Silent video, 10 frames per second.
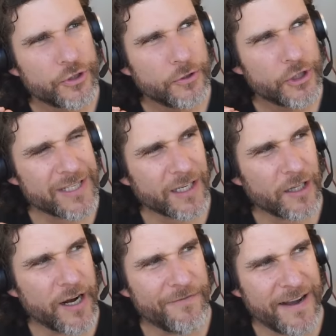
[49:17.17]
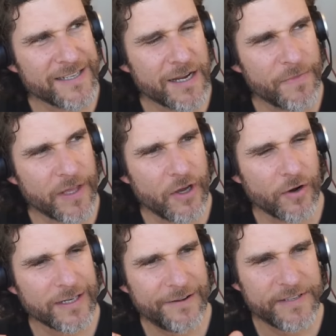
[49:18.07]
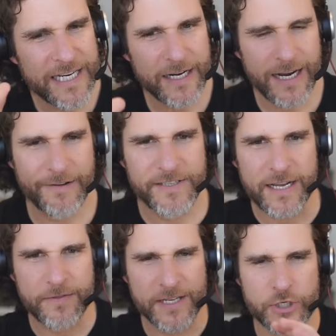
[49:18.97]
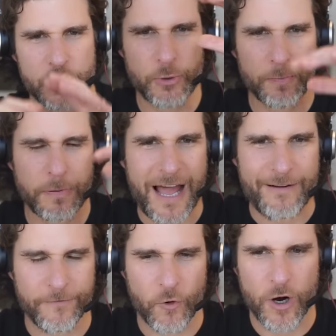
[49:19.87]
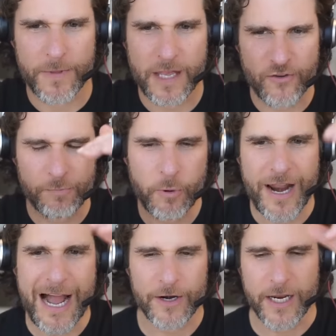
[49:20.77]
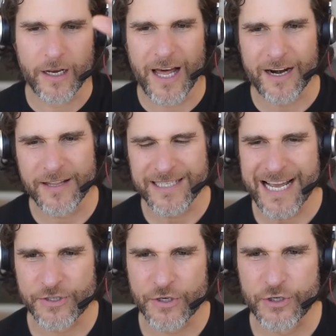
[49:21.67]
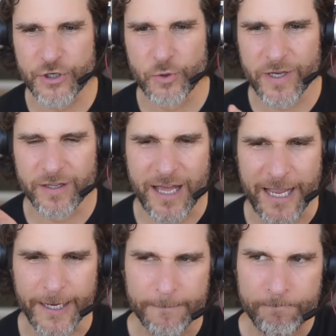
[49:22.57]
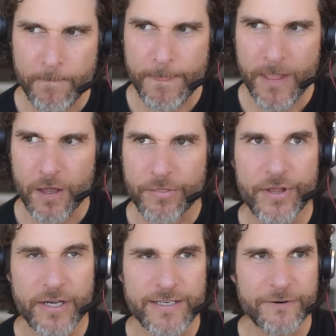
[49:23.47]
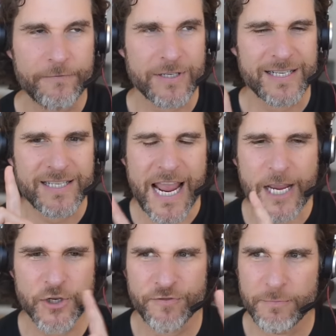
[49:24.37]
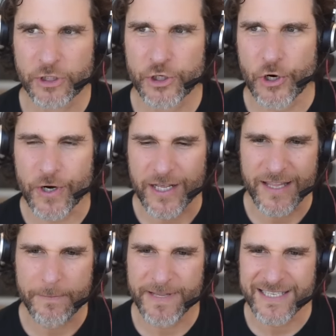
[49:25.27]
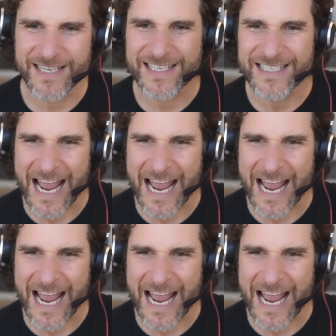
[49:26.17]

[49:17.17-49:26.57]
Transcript: Just to clarify something though, because I've seen I've seen this platform that you've put out, and a lot of this has to do with like the different stage of maturity that a business is